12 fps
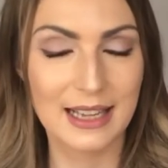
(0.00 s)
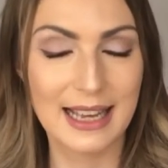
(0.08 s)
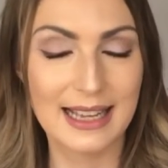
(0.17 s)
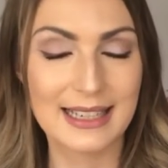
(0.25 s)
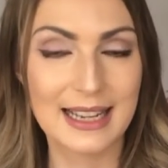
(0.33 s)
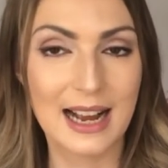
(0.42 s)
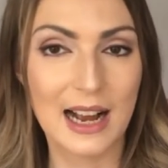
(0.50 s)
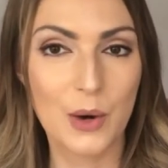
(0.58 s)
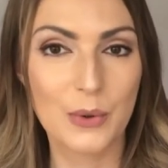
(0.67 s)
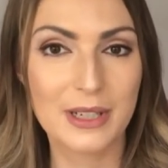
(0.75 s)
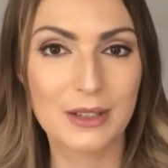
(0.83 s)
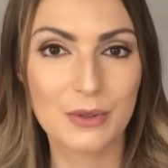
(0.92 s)
and
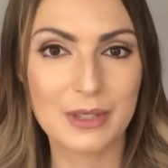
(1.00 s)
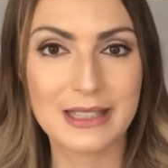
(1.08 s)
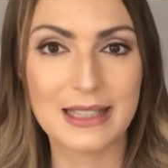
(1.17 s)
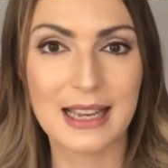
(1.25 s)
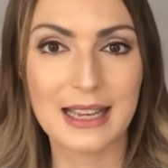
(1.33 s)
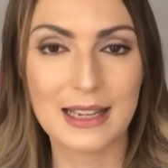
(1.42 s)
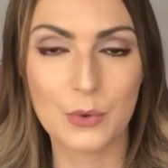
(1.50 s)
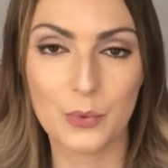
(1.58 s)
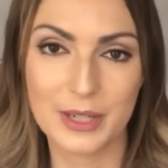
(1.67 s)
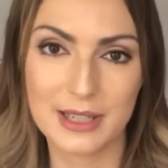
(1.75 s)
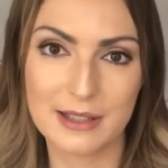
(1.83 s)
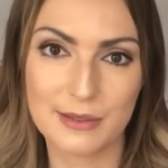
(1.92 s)
how it looks like
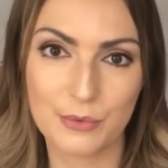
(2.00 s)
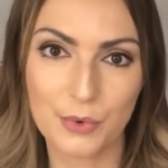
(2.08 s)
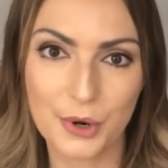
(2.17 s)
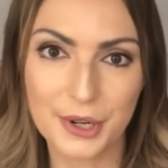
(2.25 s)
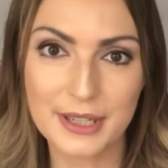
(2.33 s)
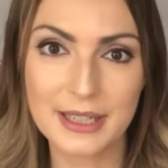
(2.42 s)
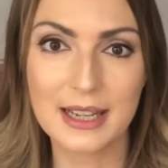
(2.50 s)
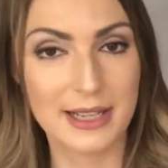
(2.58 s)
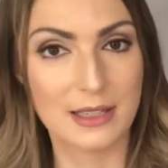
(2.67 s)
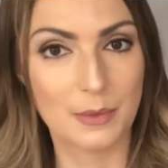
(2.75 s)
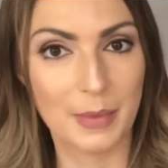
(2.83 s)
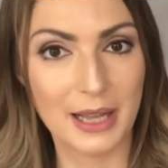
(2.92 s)
when it's worn
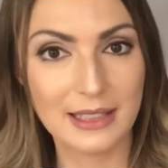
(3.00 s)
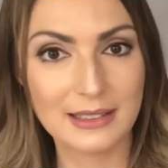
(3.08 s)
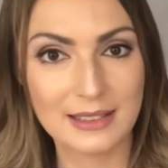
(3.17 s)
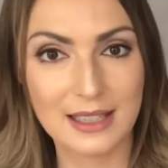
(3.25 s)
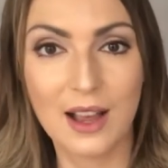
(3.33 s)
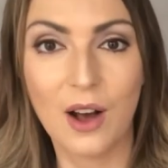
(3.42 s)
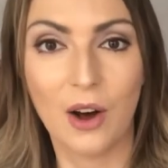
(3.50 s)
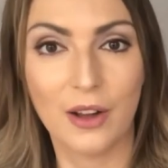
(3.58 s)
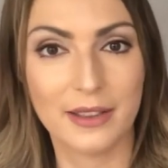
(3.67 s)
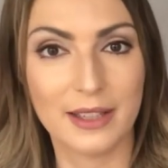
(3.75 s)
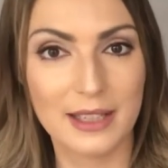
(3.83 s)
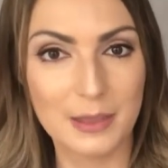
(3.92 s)
as a belt
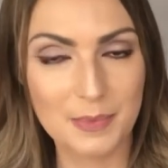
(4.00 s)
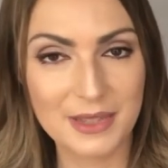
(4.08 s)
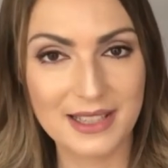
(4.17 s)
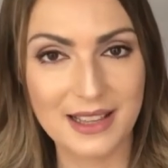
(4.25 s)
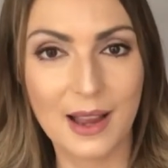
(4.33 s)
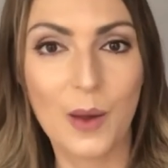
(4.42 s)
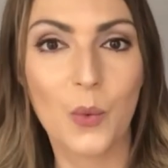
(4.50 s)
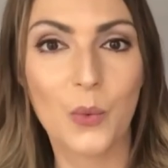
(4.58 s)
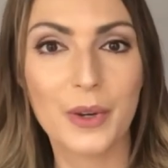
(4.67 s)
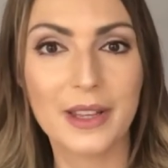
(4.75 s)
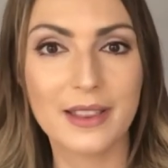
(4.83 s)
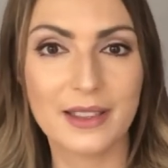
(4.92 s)
on the hips
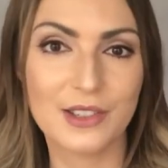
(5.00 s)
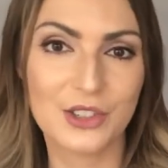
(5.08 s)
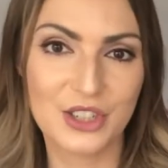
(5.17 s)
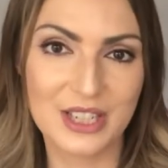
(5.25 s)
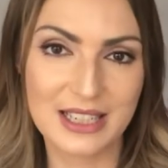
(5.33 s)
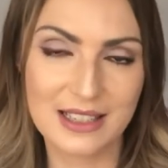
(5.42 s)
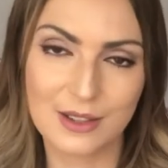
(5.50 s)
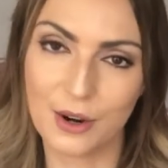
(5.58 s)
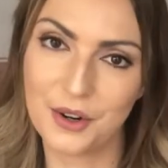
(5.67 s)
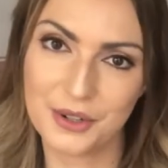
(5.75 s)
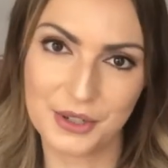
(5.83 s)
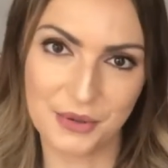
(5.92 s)
with jeans
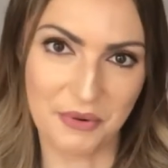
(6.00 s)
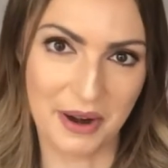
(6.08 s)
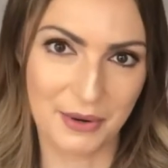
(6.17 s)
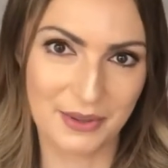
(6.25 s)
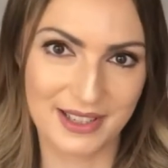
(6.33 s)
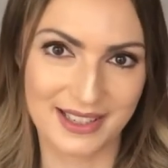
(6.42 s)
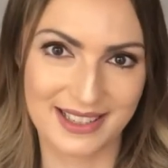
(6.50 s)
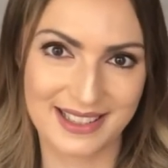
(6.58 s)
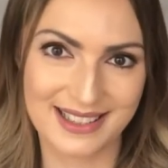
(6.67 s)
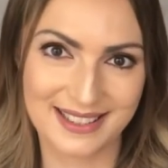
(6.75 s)
or trousers.